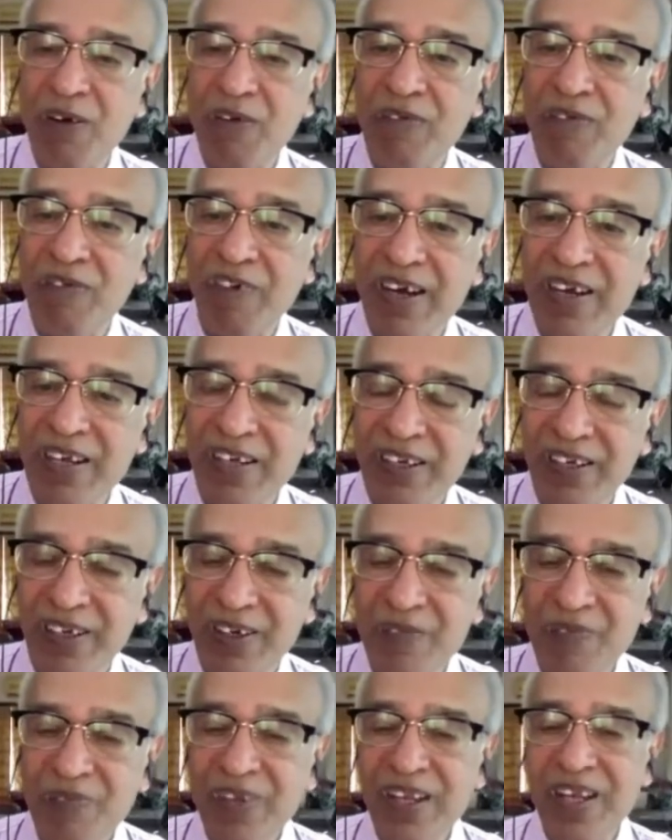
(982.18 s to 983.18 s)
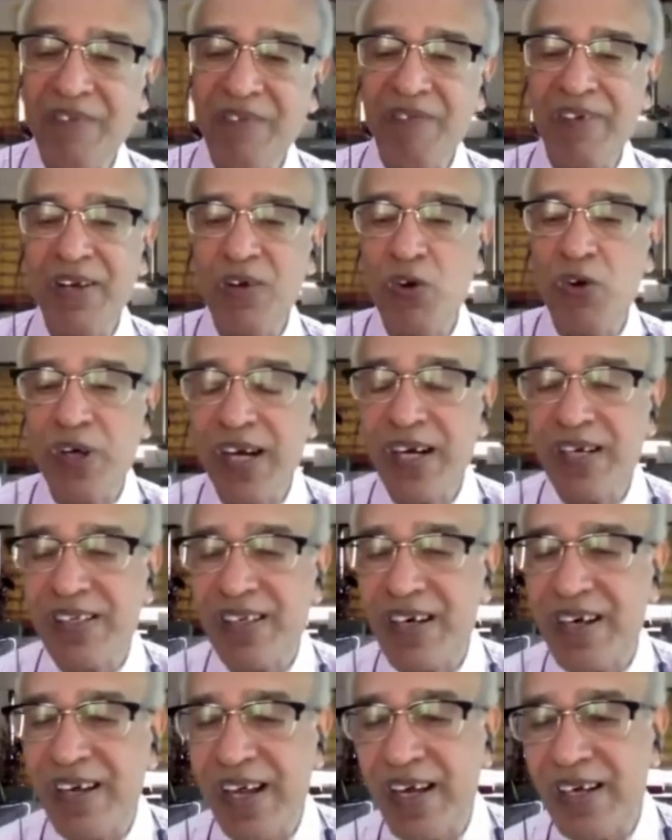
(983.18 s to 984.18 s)
of one year. If we look at
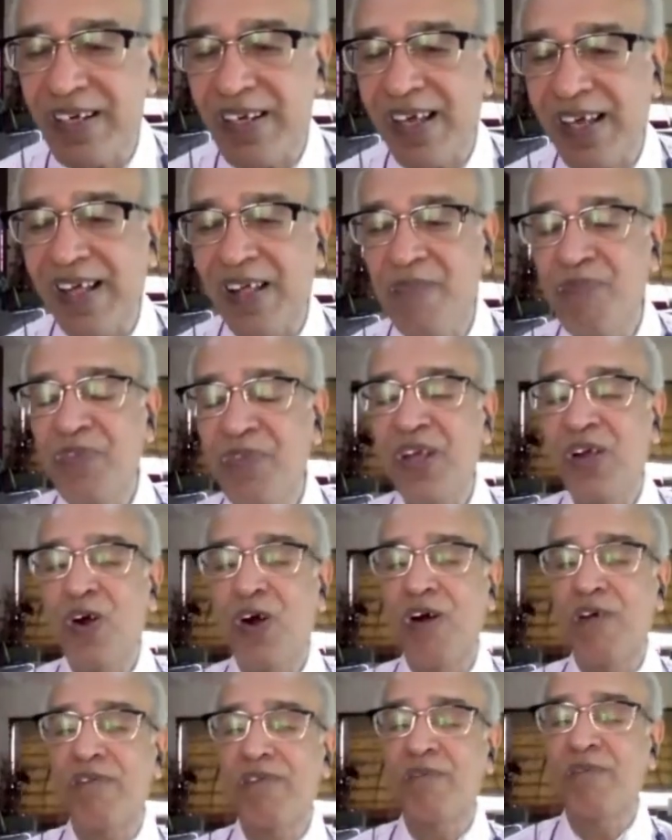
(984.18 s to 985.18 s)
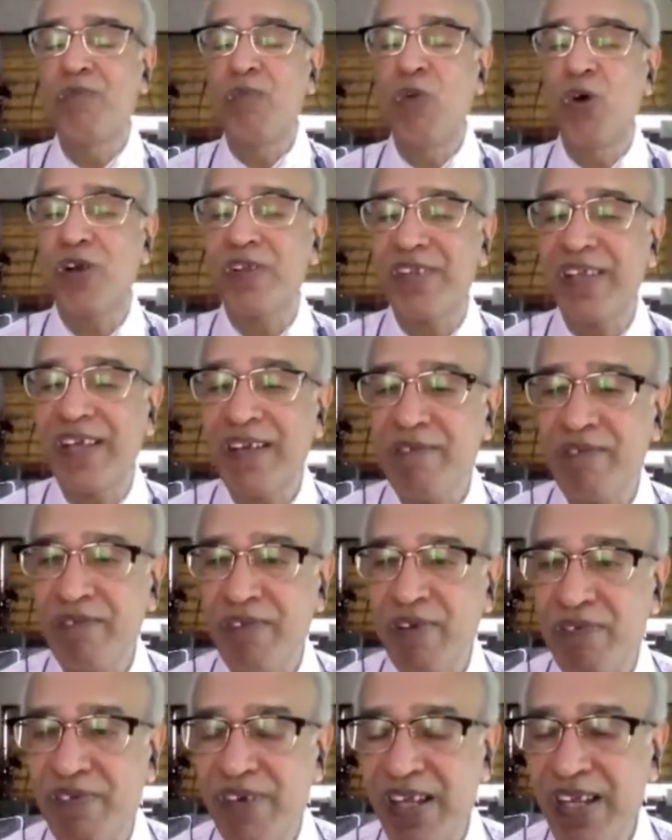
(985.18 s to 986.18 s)
the data of more than
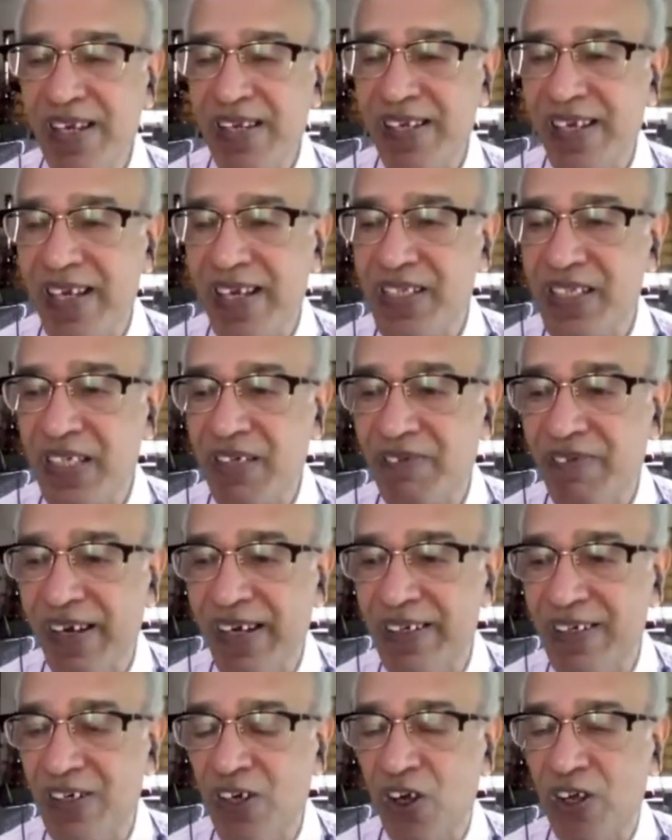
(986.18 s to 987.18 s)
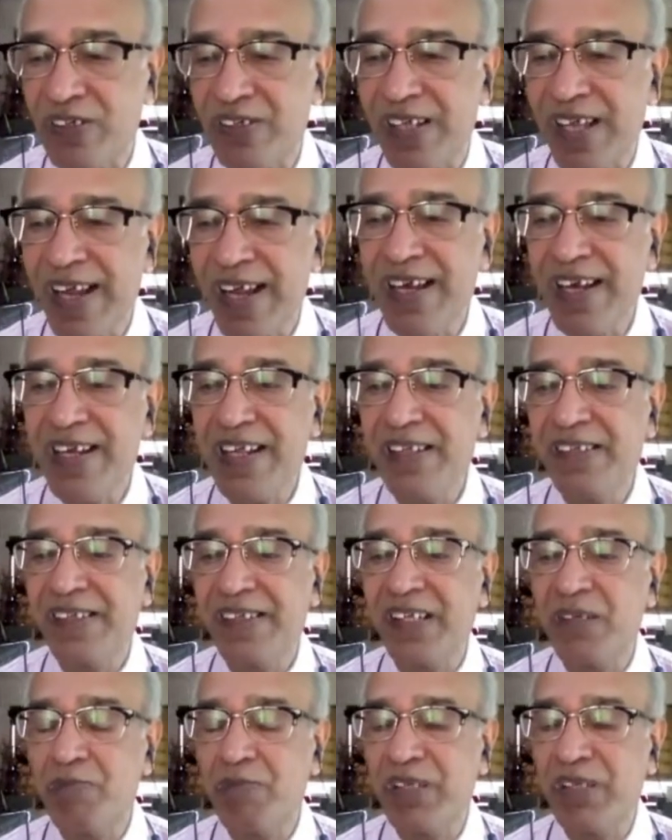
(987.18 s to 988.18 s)
15 kg weight loss,
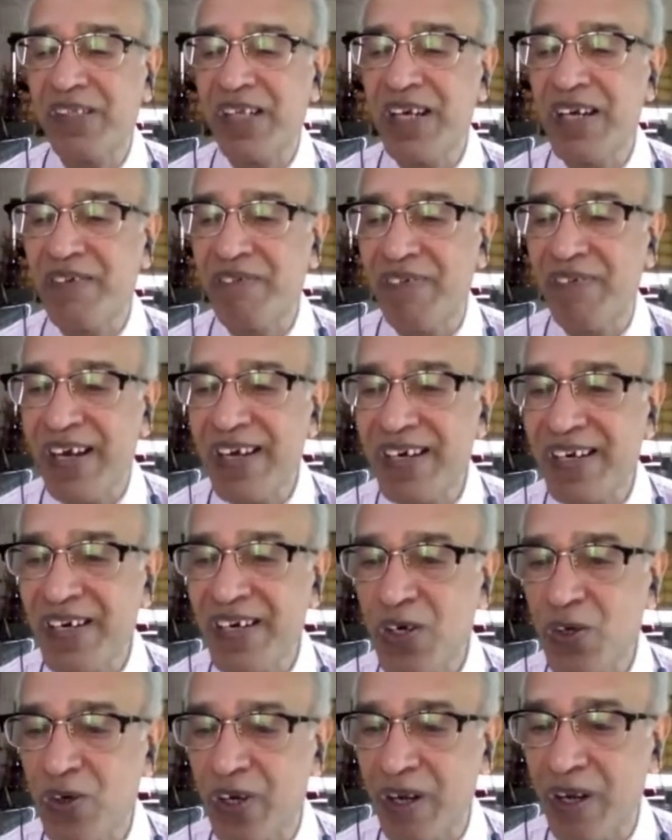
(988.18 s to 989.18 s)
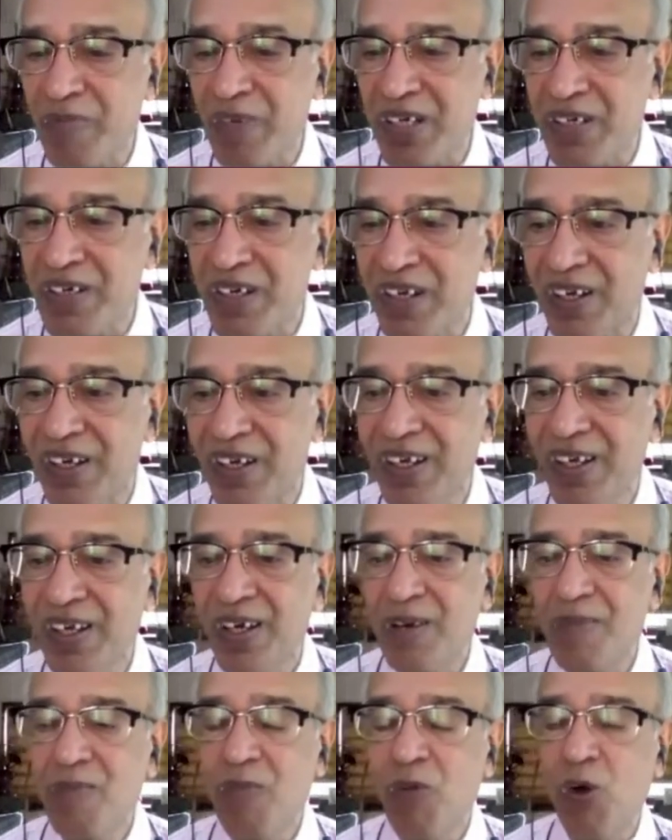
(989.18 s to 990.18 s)
86% went into remission.
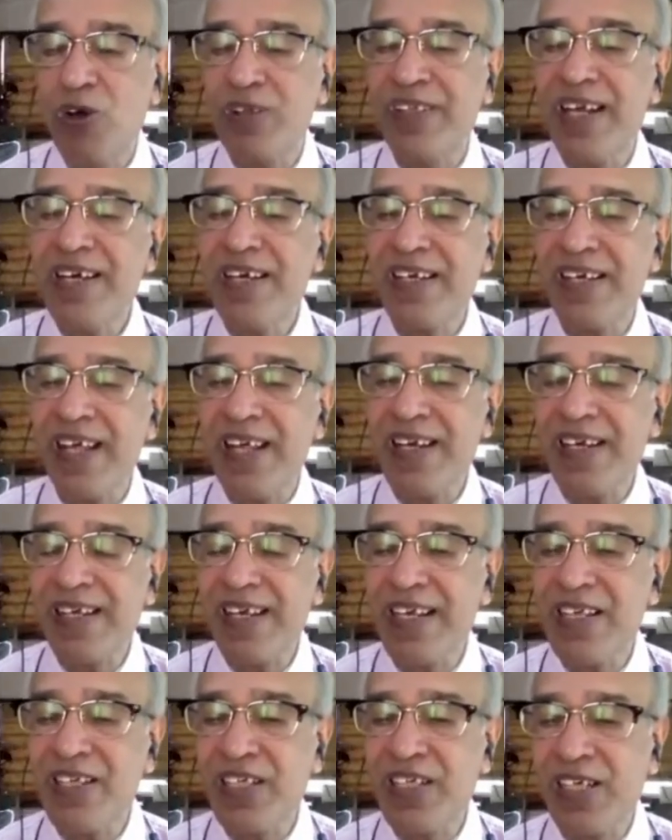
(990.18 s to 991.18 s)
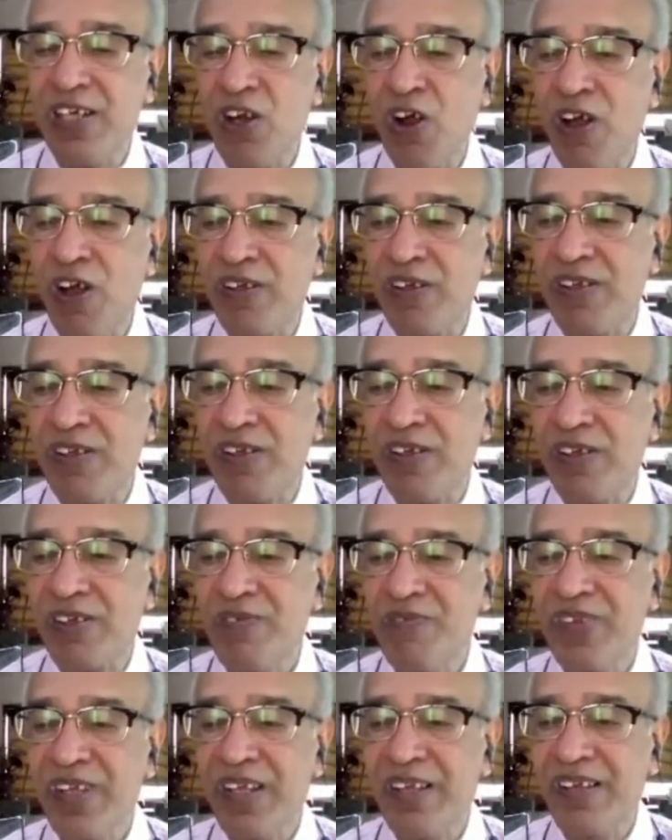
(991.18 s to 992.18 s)
More than 10 kg loss,
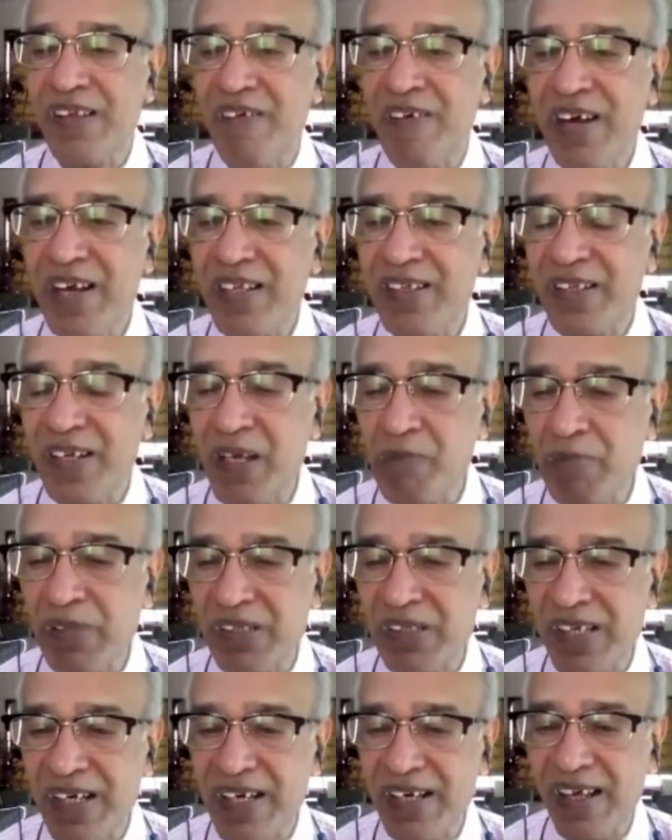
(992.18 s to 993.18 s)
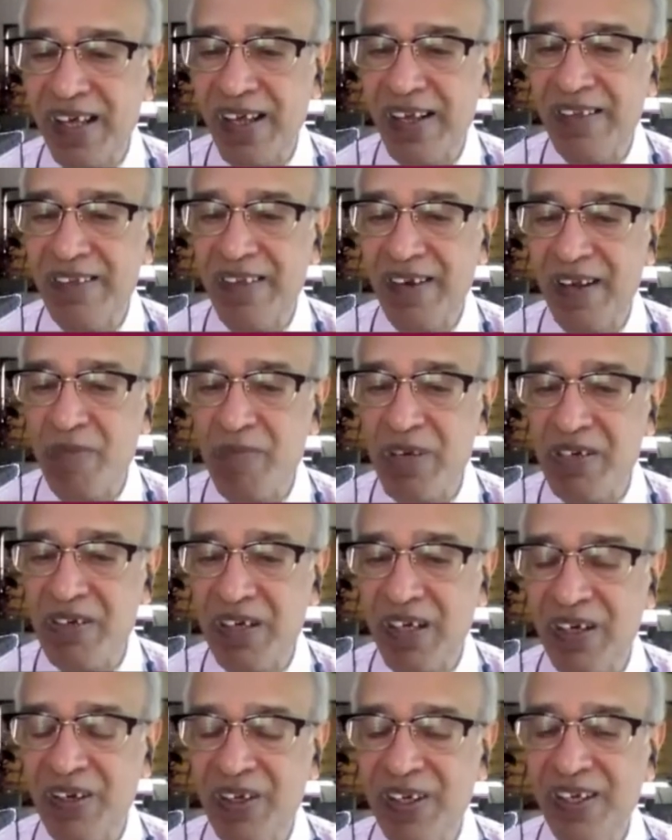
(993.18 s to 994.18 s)
73% are in
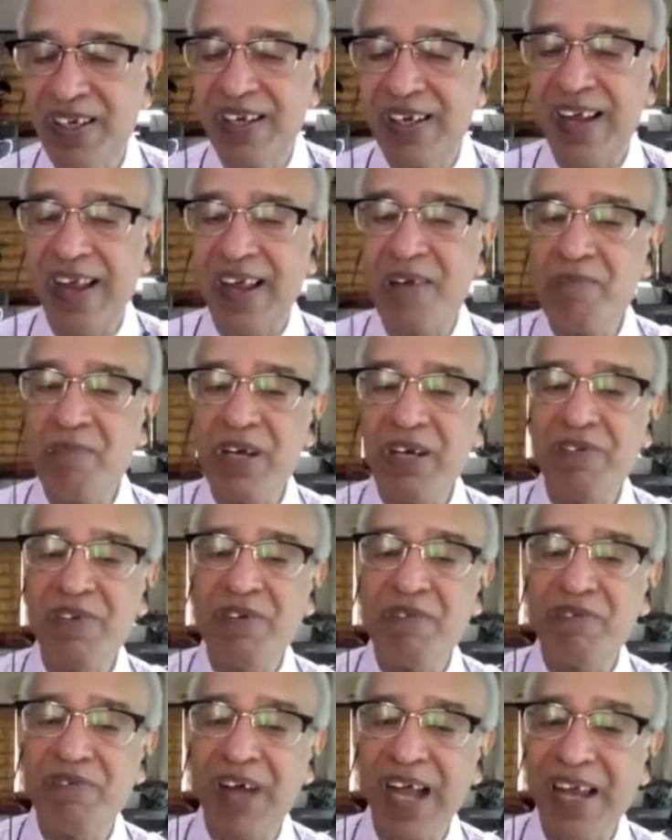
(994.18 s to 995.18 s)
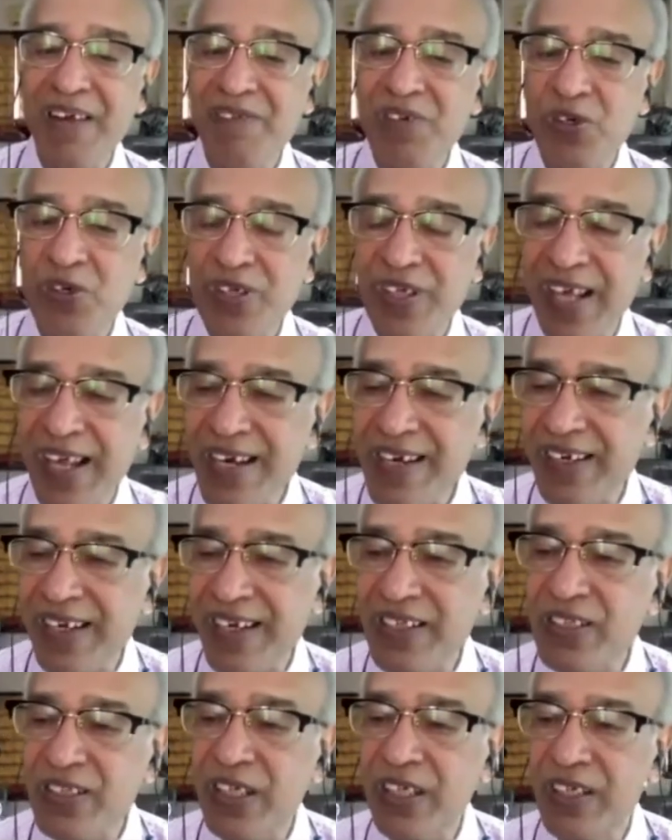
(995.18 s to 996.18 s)
remission. And between 5 to 10
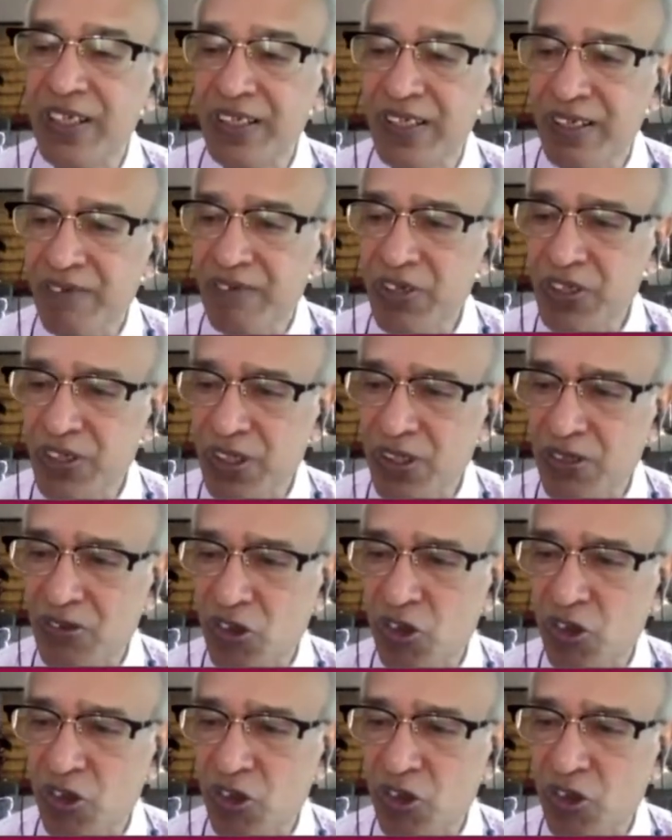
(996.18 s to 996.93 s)
kg, which is